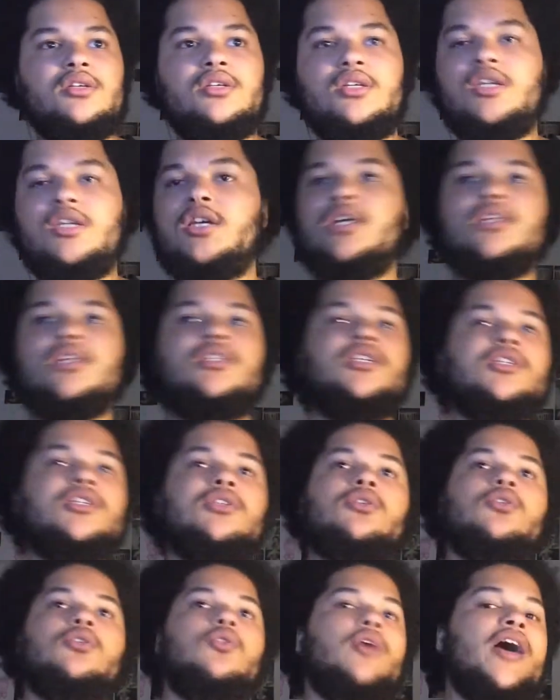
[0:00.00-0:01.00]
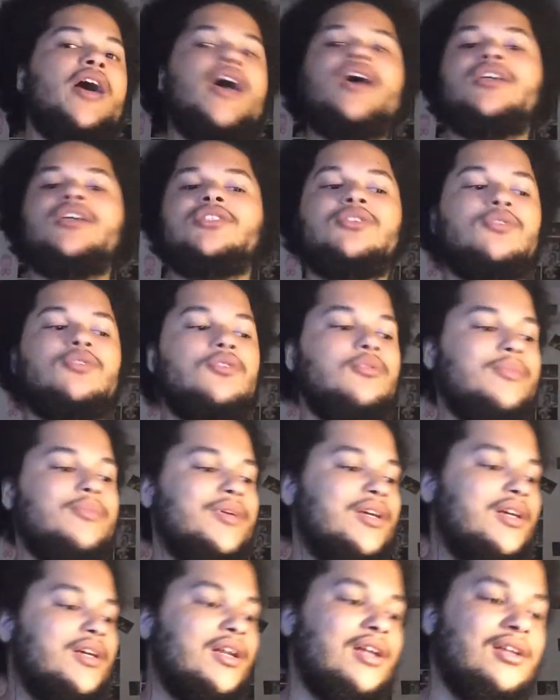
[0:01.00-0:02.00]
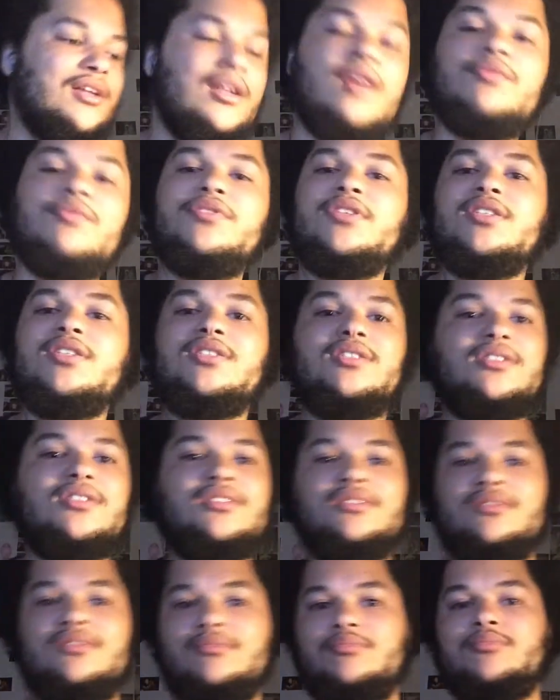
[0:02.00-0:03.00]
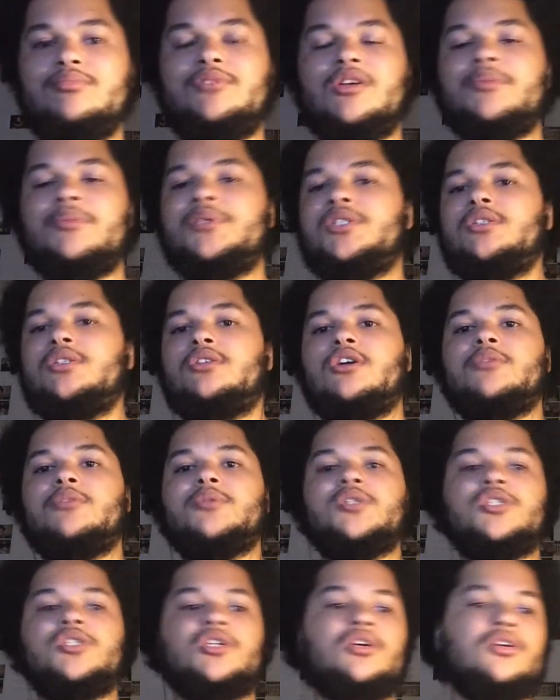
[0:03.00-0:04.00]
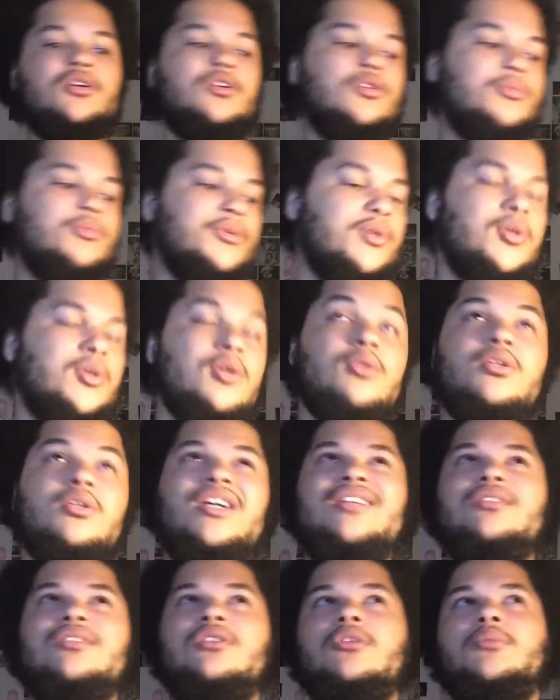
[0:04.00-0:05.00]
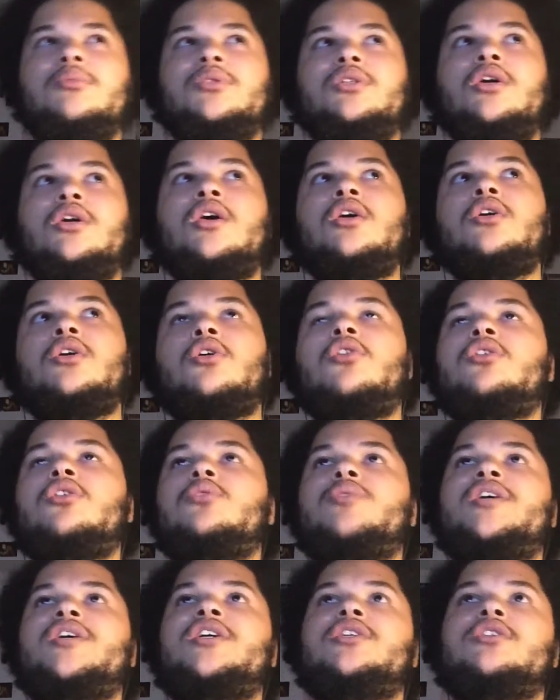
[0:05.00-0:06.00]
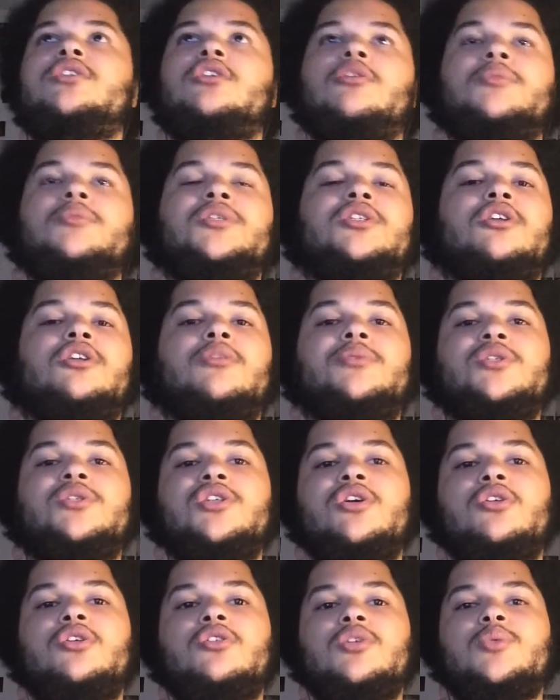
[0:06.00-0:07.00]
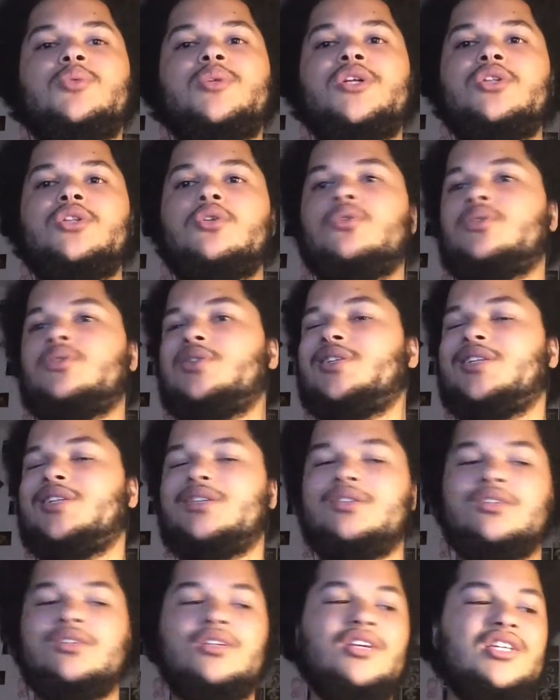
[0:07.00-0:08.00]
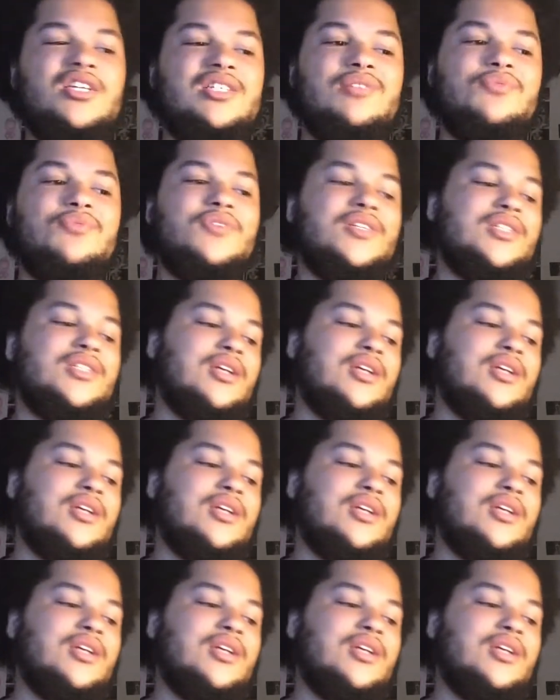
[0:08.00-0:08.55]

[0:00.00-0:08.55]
egotistical asshole, man. I love it. WCW Jericho, man. Well, not the WCW. The only way he's the WCW Jericho is when he throws the hissy fits